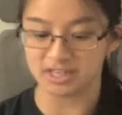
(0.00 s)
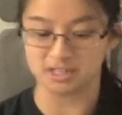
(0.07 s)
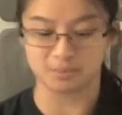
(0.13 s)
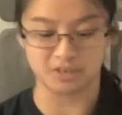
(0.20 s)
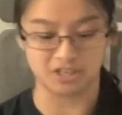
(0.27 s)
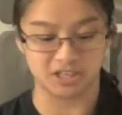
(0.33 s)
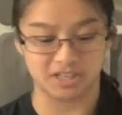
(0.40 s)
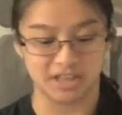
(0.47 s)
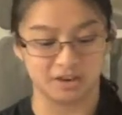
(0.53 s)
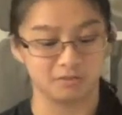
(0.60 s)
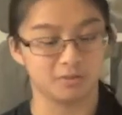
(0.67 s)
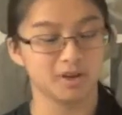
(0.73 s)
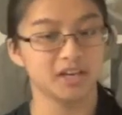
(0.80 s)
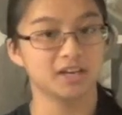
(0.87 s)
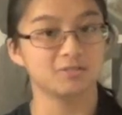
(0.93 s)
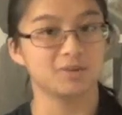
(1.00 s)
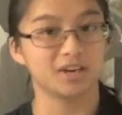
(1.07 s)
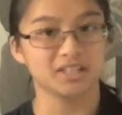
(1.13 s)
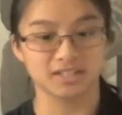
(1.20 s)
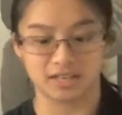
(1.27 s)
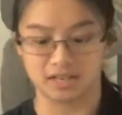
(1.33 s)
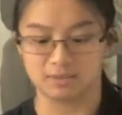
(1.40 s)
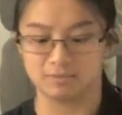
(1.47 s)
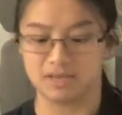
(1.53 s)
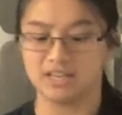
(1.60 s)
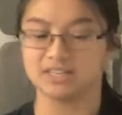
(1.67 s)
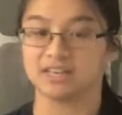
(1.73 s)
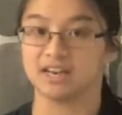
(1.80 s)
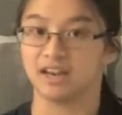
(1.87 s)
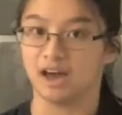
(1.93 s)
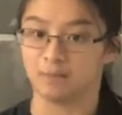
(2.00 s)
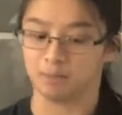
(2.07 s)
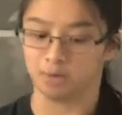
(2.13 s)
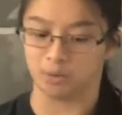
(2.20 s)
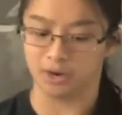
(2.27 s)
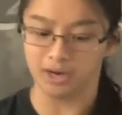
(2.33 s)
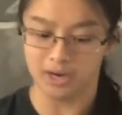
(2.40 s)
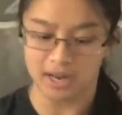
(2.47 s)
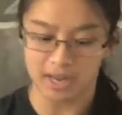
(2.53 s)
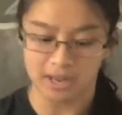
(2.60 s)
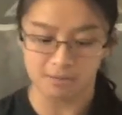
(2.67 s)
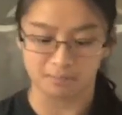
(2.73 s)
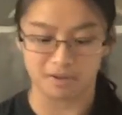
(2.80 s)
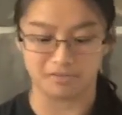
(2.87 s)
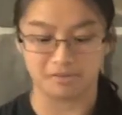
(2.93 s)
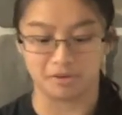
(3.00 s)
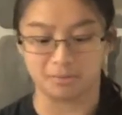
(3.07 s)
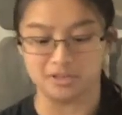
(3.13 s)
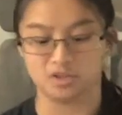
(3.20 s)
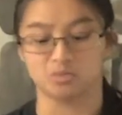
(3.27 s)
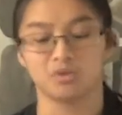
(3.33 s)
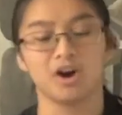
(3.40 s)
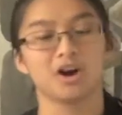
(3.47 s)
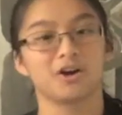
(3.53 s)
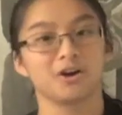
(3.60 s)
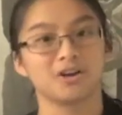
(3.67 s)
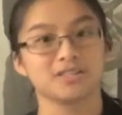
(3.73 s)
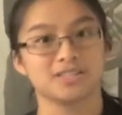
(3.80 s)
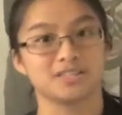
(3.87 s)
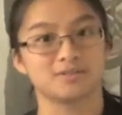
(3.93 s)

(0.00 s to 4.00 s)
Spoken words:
especially that of Wicked, Rent, Les Mis, and a lot more. My favorite Wizard Rock artist